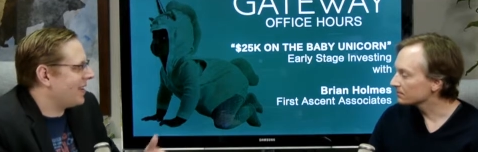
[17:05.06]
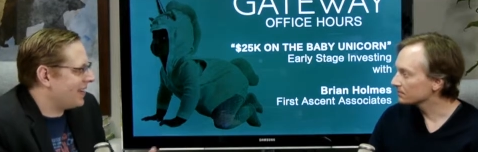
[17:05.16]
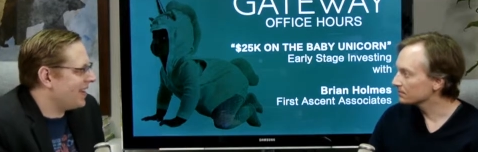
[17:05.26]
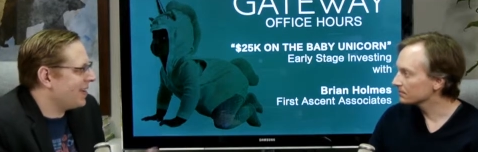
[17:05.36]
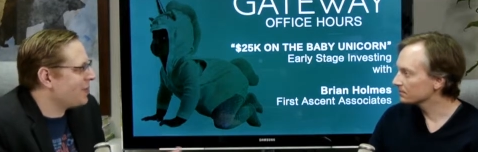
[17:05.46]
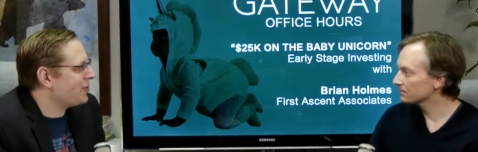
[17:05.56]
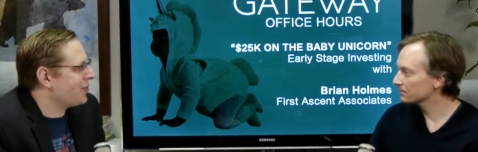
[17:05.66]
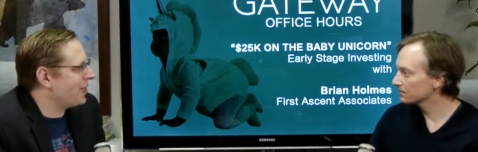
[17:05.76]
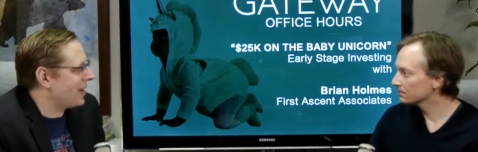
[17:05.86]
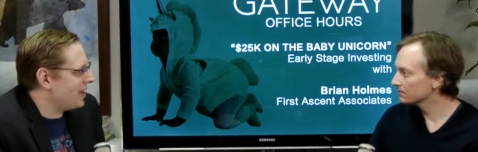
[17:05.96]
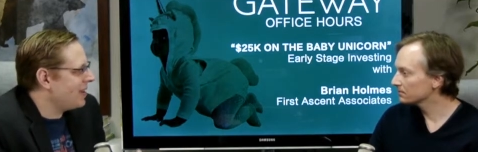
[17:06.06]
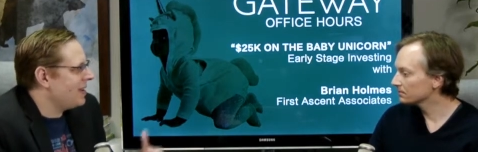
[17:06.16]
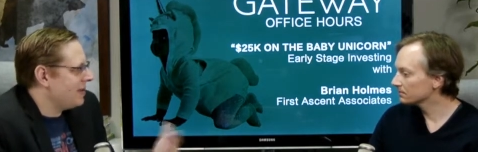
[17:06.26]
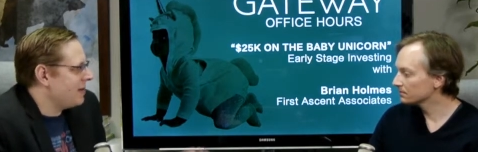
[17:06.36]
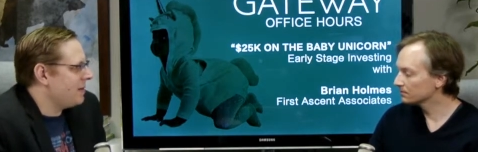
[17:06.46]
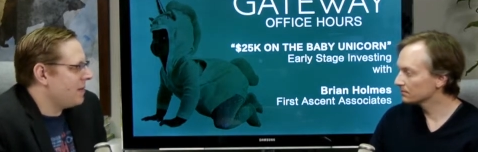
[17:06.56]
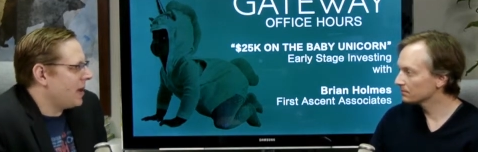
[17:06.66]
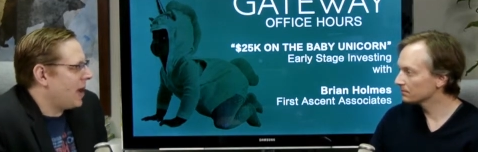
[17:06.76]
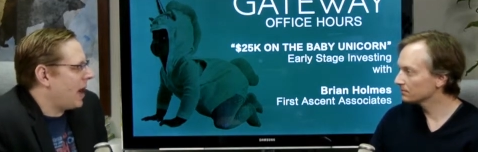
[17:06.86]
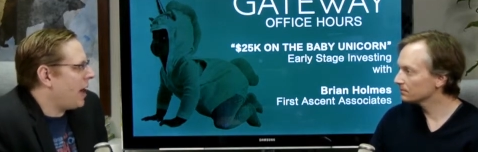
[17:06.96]
Speaker 1: end. Yeah. It was so like,
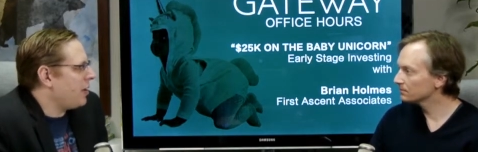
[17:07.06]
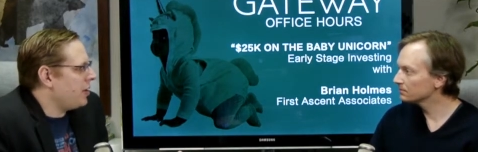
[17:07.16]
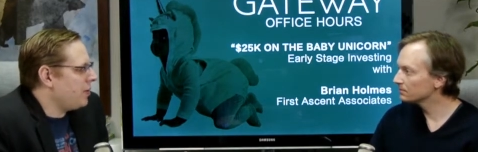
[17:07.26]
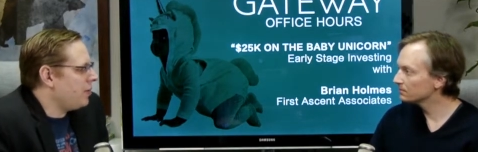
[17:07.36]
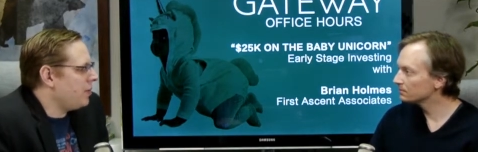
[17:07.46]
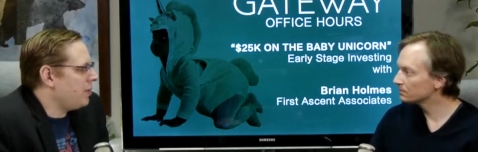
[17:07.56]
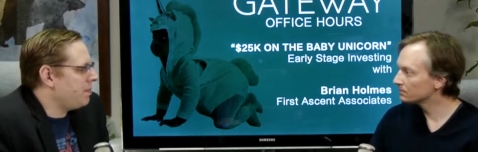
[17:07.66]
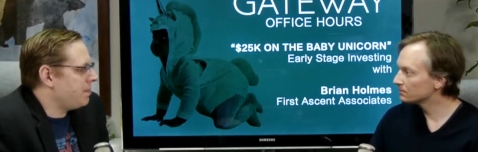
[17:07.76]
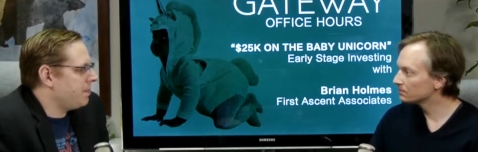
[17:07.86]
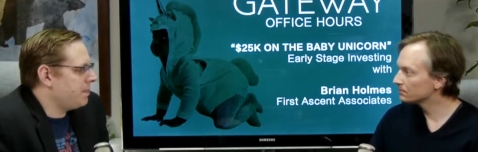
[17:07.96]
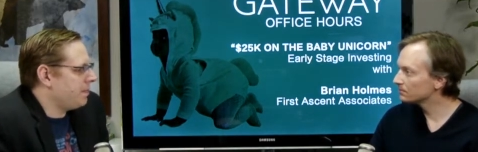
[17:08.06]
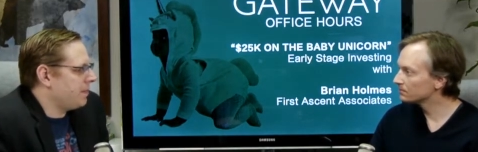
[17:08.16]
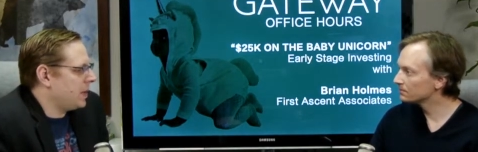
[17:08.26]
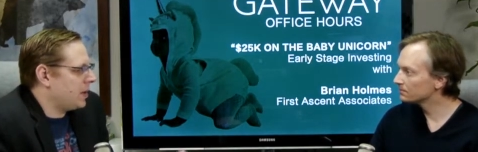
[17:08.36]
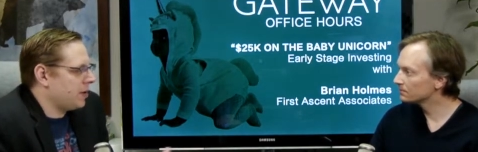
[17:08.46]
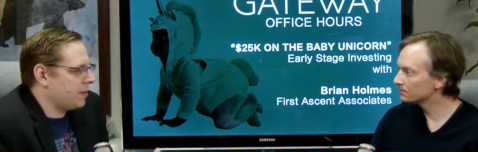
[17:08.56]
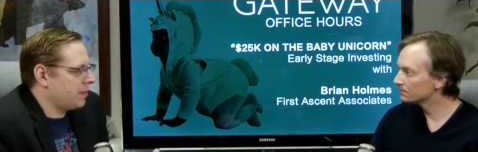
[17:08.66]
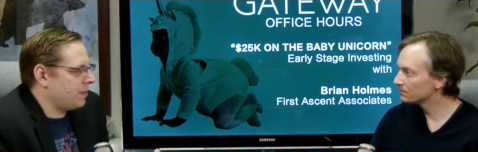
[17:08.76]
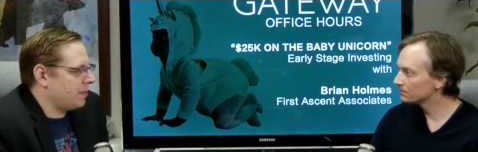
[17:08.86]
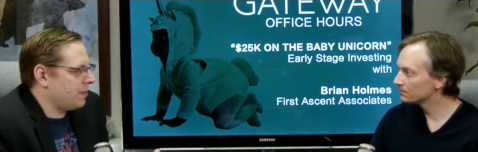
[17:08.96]
h- how do you, you know,
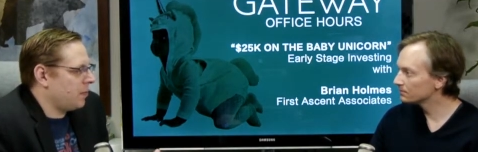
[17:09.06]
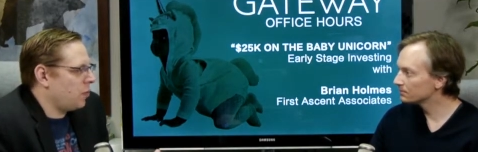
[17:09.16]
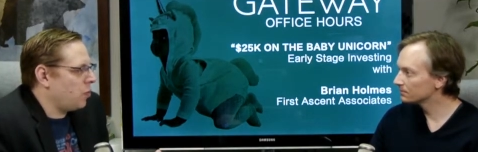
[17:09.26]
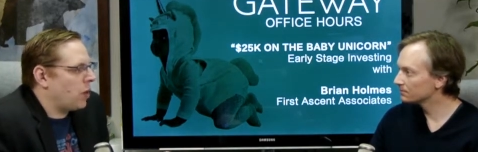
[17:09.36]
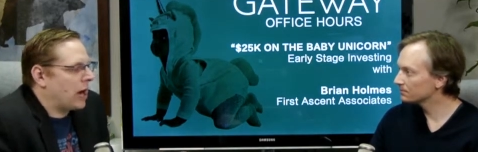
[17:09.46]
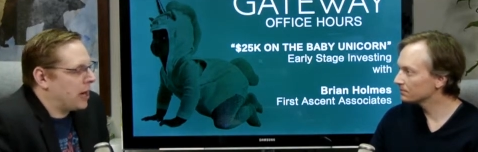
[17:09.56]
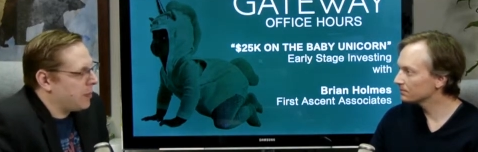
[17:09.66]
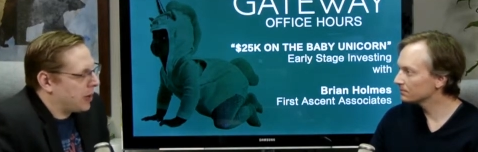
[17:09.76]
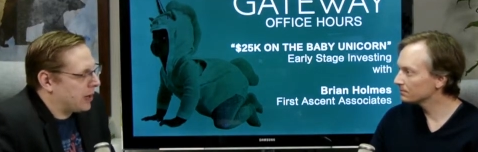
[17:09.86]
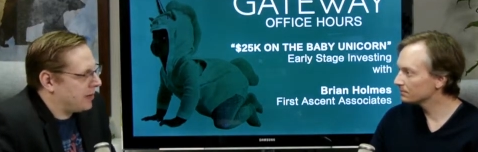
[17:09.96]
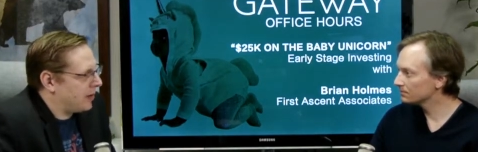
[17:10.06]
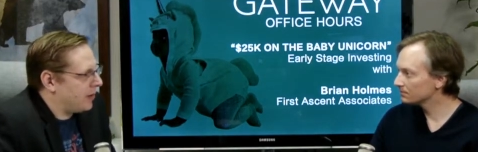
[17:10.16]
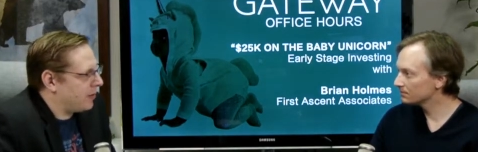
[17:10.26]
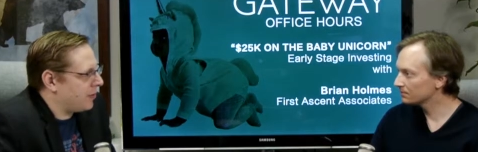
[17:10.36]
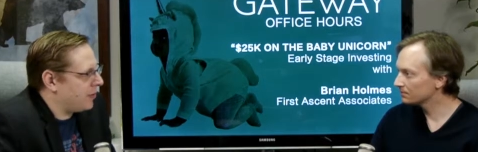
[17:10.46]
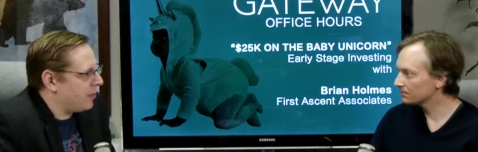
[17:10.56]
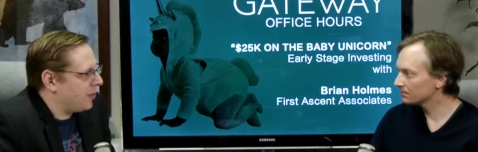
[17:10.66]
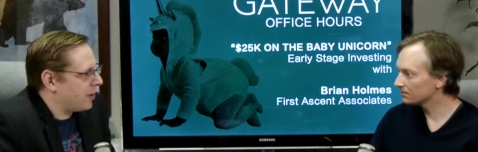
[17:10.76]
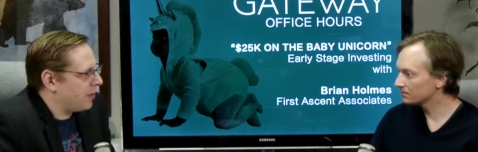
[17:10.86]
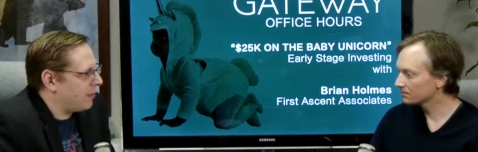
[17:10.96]
what kind of market size are you
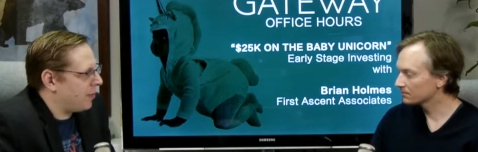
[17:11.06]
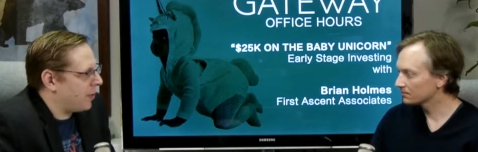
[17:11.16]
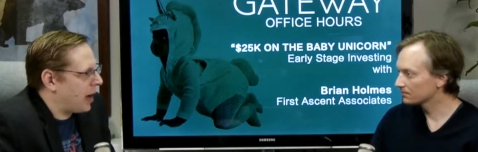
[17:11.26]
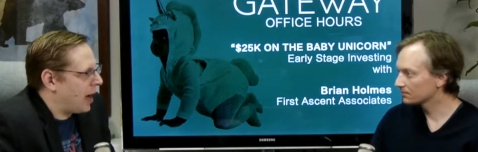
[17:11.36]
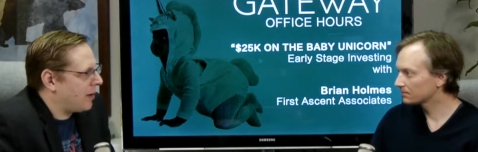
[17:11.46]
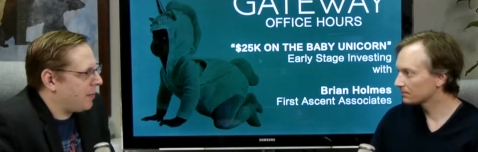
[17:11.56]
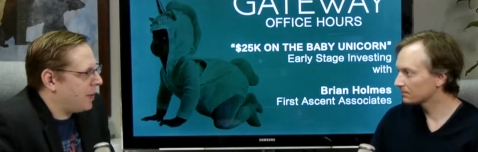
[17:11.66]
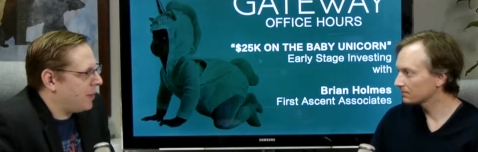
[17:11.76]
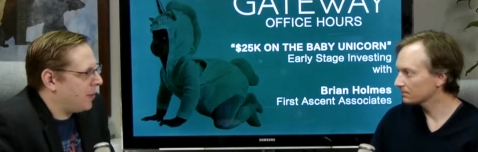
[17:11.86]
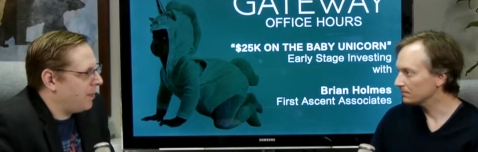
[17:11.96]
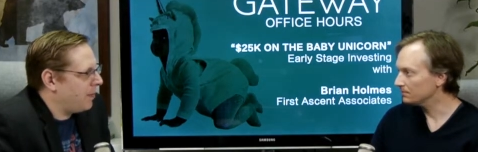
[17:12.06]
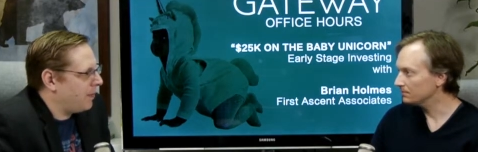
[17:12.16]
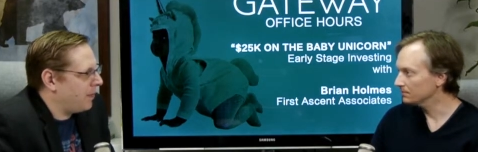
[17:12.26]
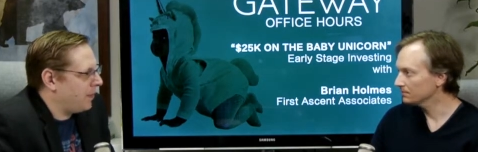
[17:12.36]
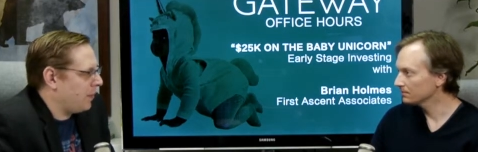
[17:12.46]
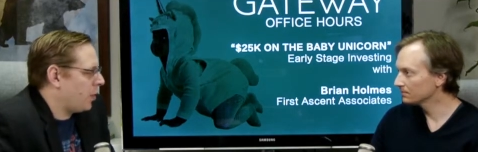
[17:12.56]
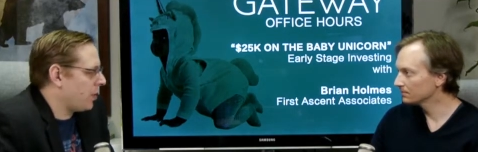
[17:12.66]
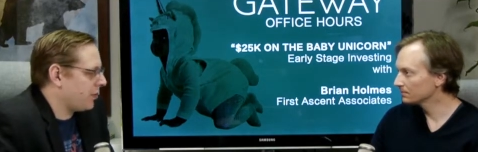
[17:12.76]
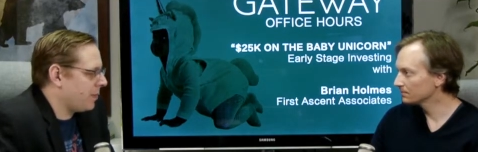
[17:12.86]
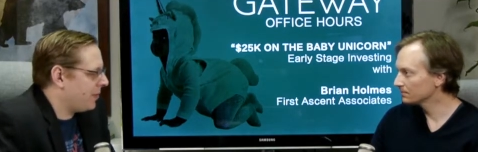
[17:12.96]
looking for? How do people? What are
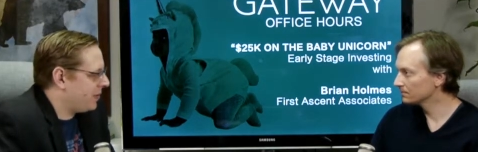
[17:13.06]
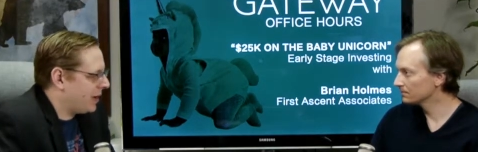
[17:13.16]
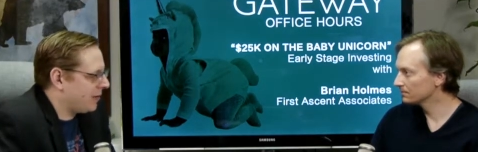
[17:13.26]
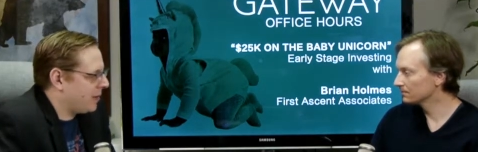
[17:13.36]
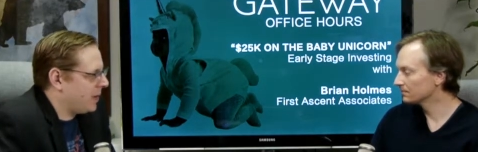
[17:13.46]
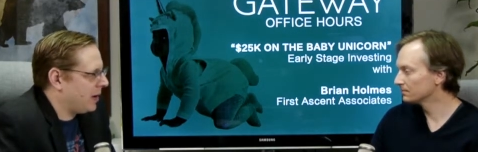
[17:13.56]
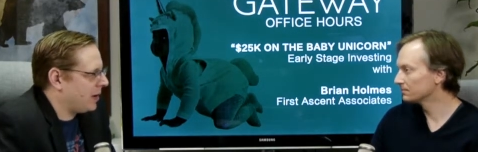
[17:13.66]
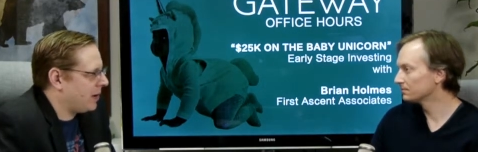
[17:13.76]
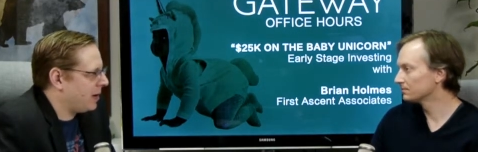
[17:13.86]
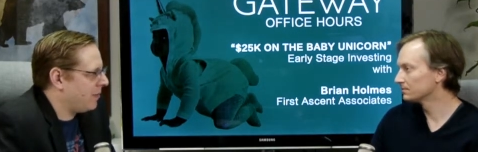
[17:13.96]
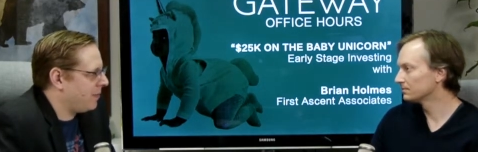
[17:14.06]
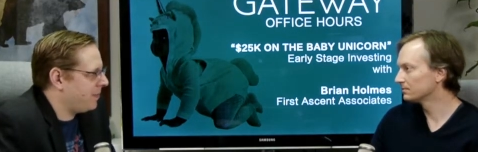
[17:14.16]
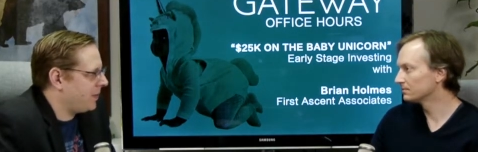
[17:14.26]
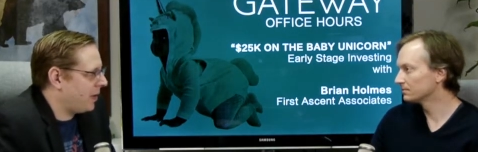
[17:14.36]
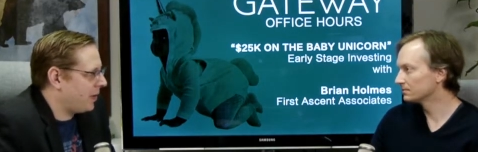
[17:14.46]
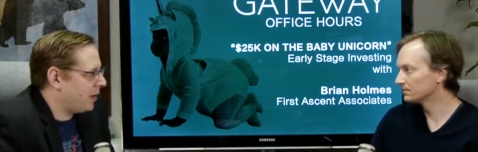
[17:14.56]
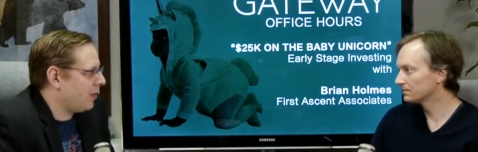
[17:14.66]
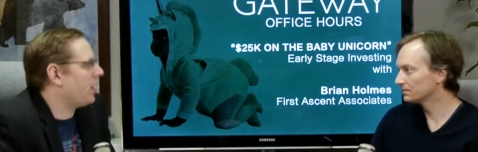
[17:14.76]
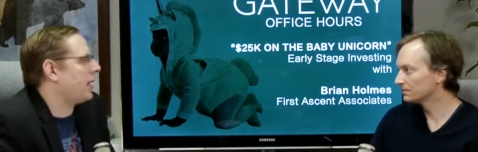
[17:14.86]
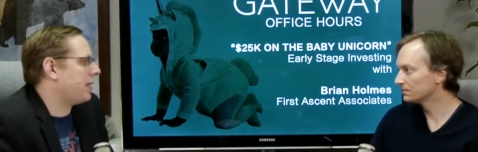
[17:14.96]
some mistakes they make? Kind of telling you.
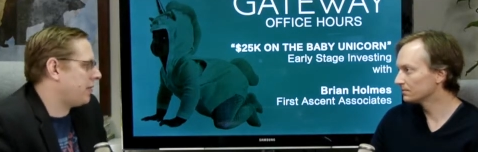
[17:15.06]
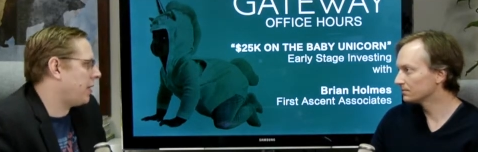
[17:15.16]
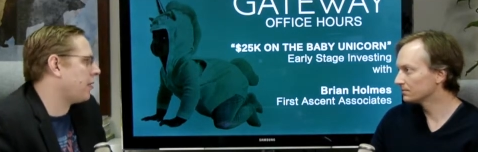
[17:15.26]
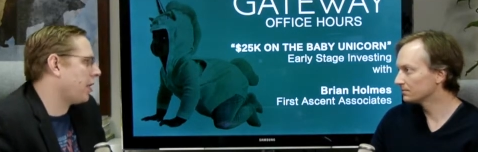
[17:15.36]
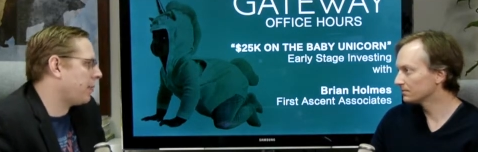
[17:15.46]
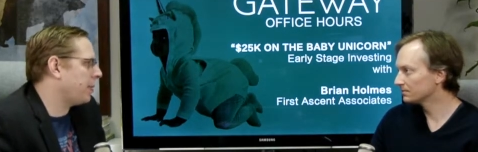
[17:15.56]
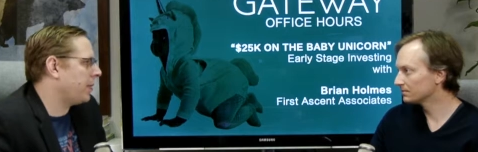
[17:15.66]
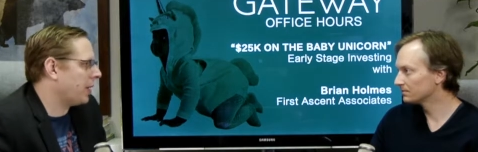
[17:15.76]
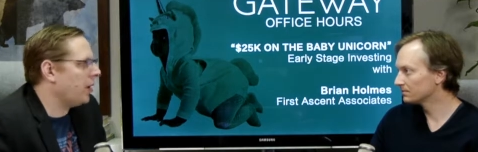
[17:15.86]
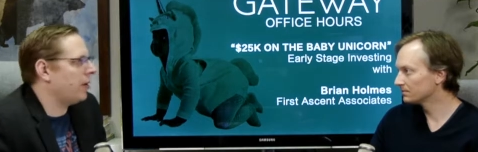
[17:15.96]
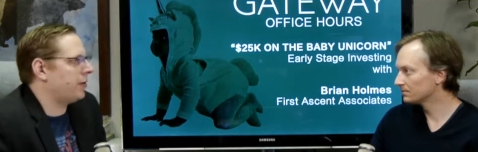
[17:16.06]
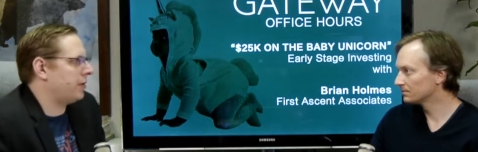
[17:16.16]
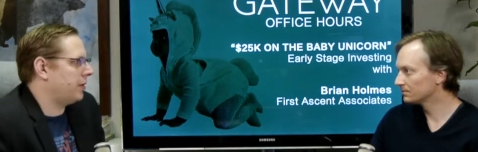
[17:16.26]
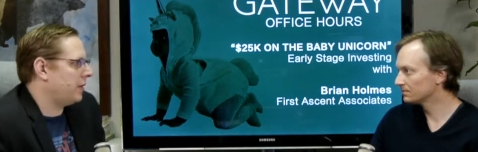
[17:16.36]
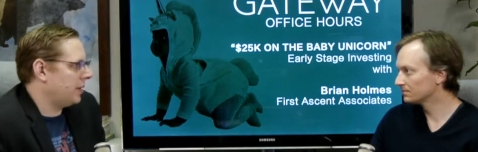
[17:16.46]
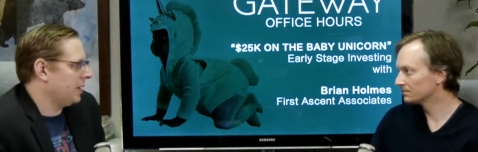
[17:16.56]
I can hear a lot of people like, oh, it's a